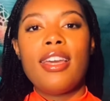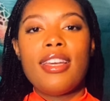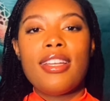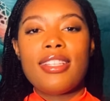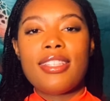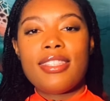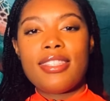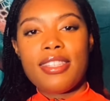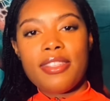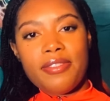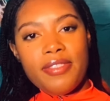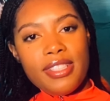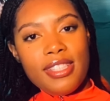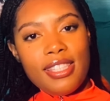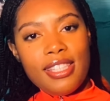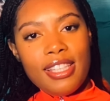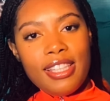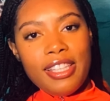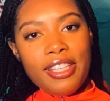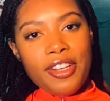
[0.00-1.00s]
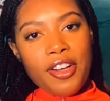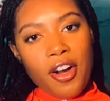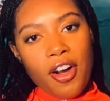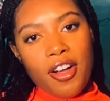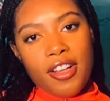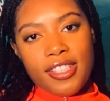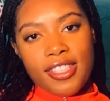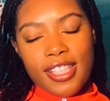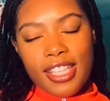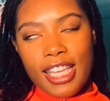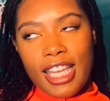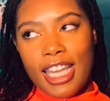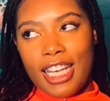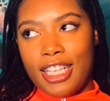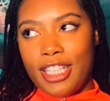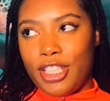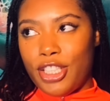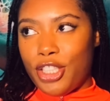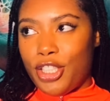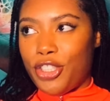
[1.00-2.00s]
Sivitilli calls it
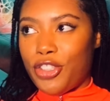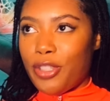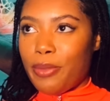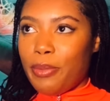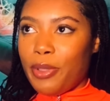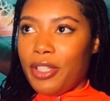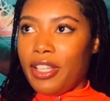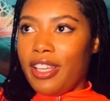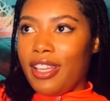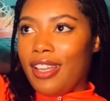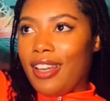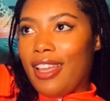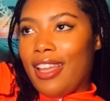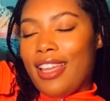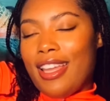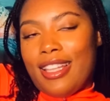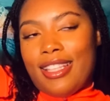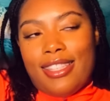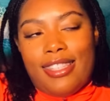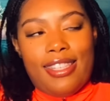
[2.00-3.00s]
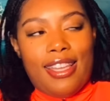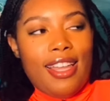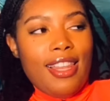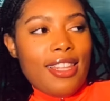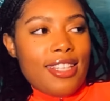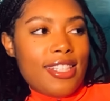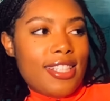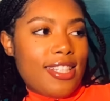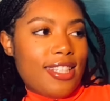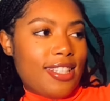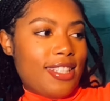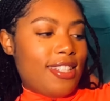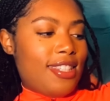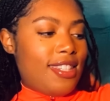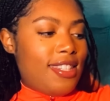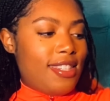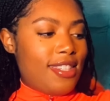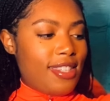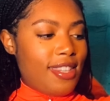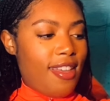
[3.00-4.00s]
distributed intelligence.